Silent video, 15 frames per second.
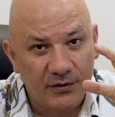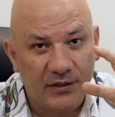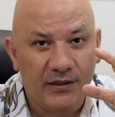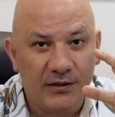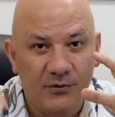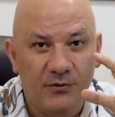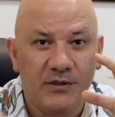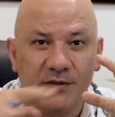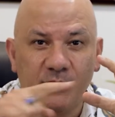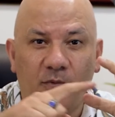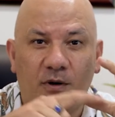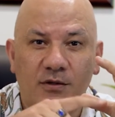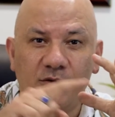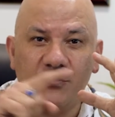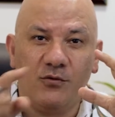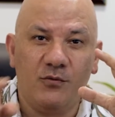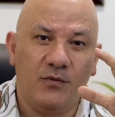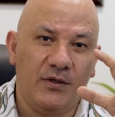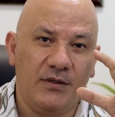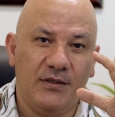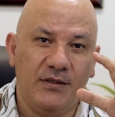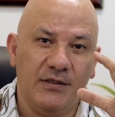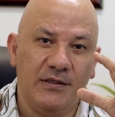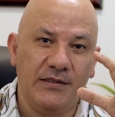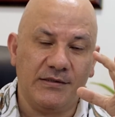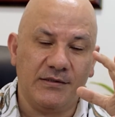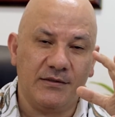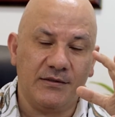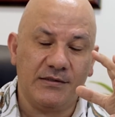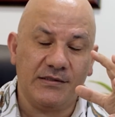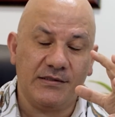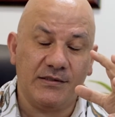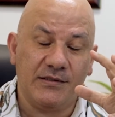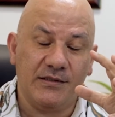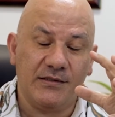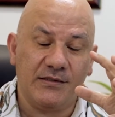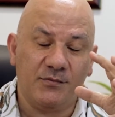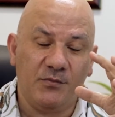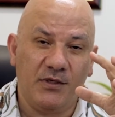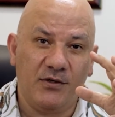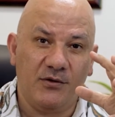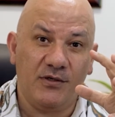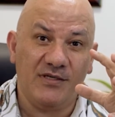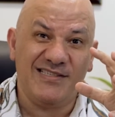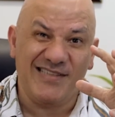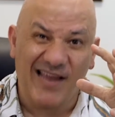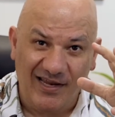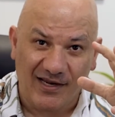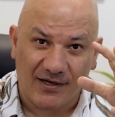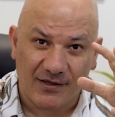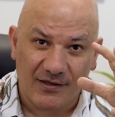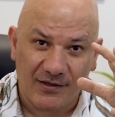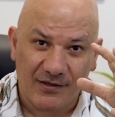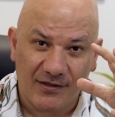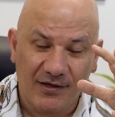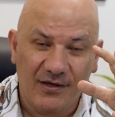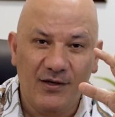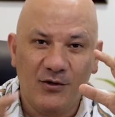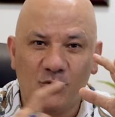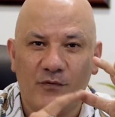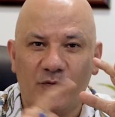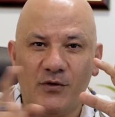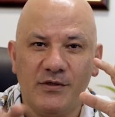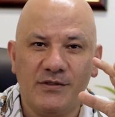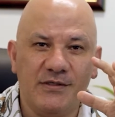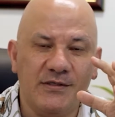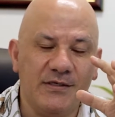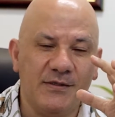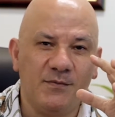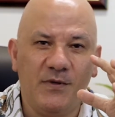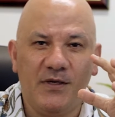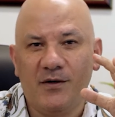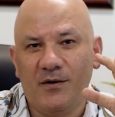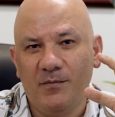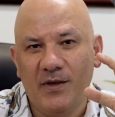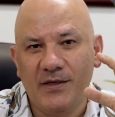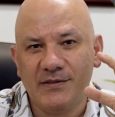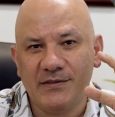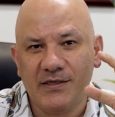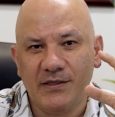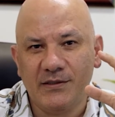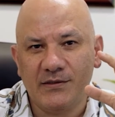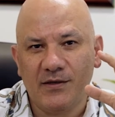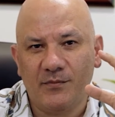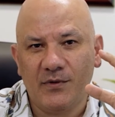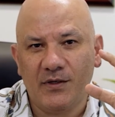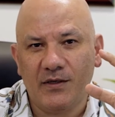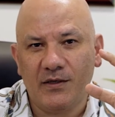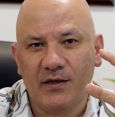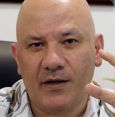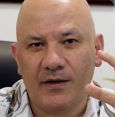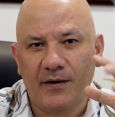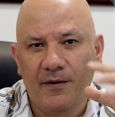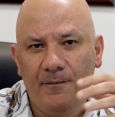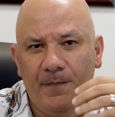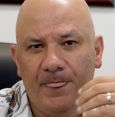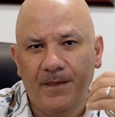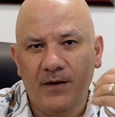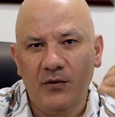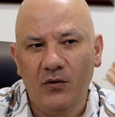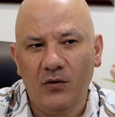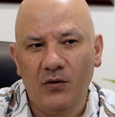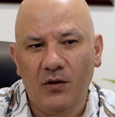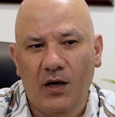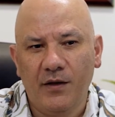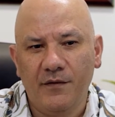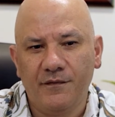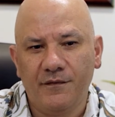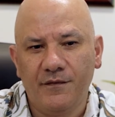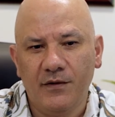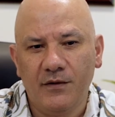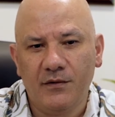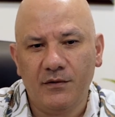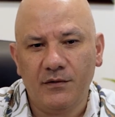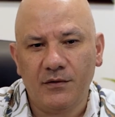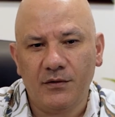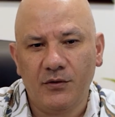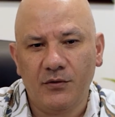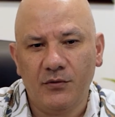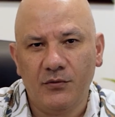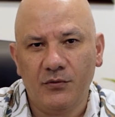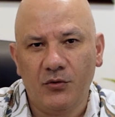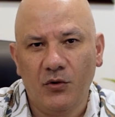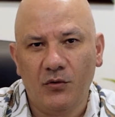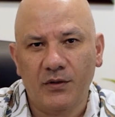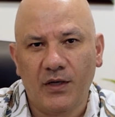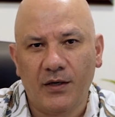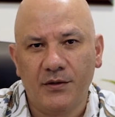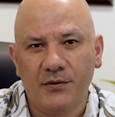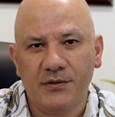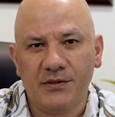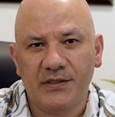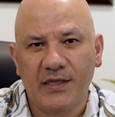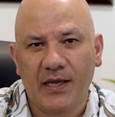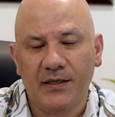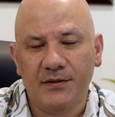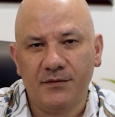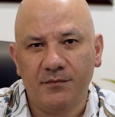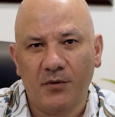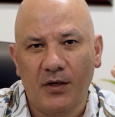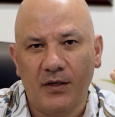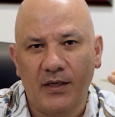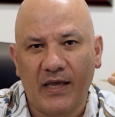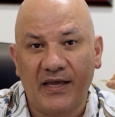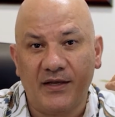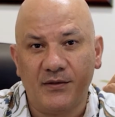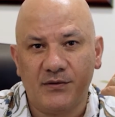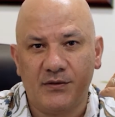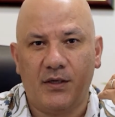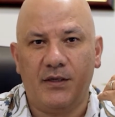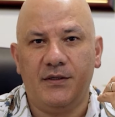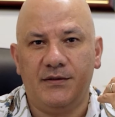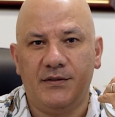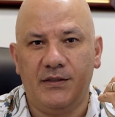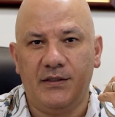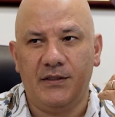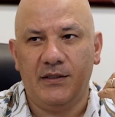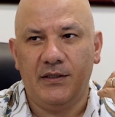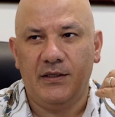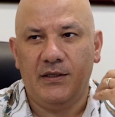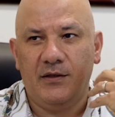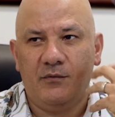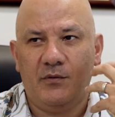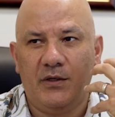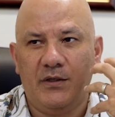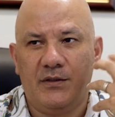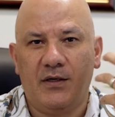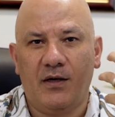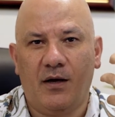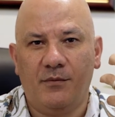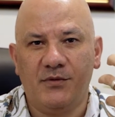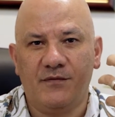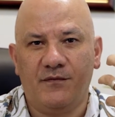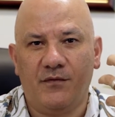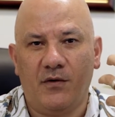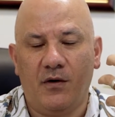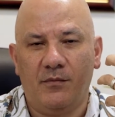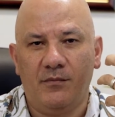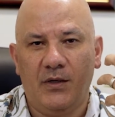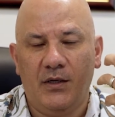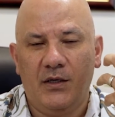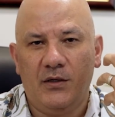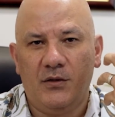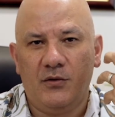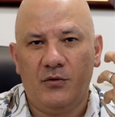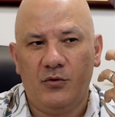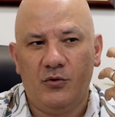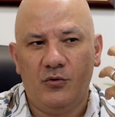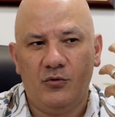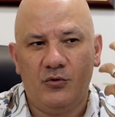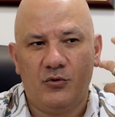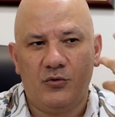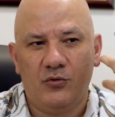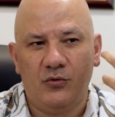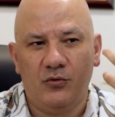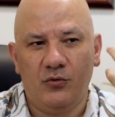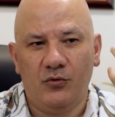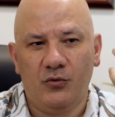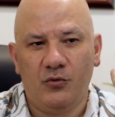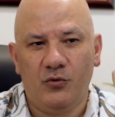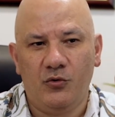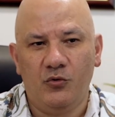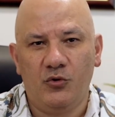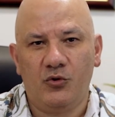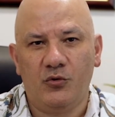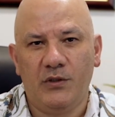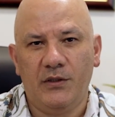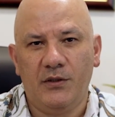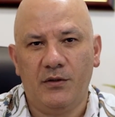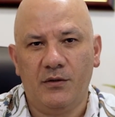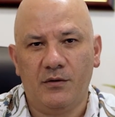in response to what the speaker is saying. So, for instance, the speaker may say something like, "I feel you don't understand my anxiety, where it comes from. You usually